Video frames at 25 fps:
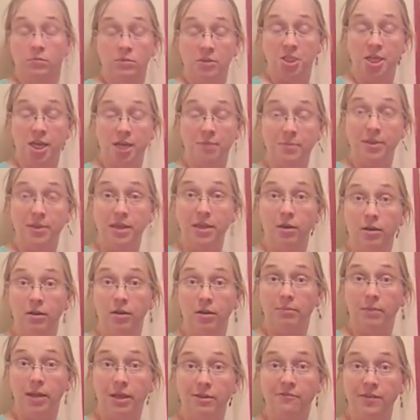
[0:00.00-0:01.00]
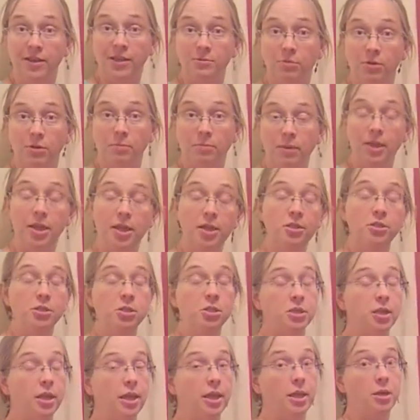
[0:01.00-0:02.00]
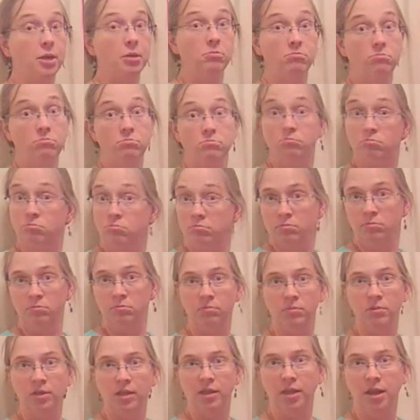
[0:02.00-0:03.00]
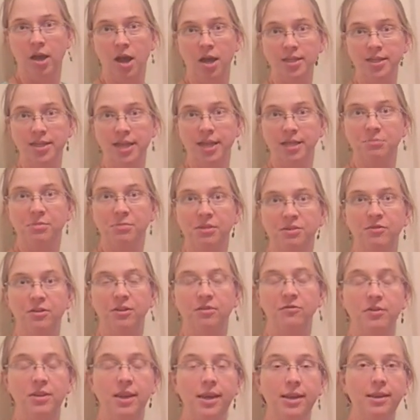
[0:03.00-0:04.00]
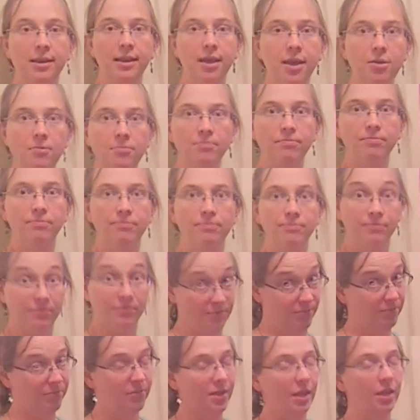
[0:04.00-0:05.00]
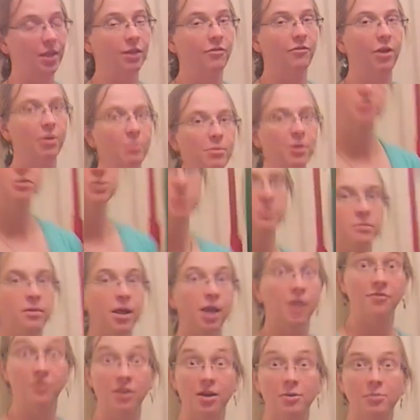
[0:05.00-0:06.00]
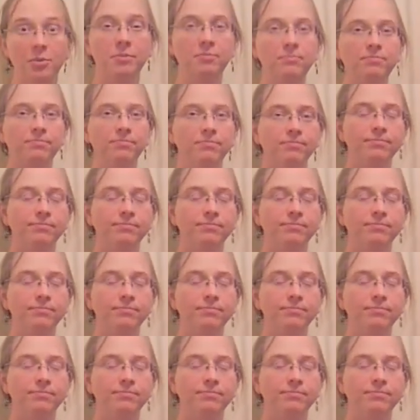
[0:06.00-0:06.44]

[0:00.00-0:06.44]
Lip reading: check me out on my Facebook page and contact me if you need any help. Thank you very much. Have a good one.